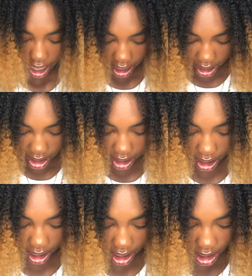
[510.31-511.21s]
And is
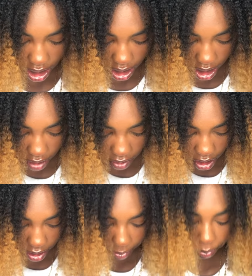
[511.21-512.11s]
that
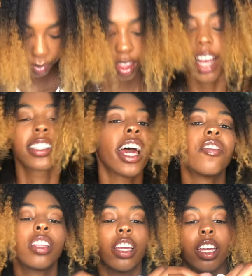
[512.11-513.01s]
everything? That's
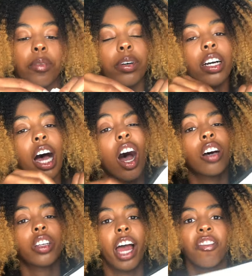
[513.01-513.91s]
everything, but I
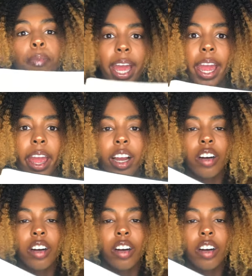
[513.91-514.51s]
also have a bag,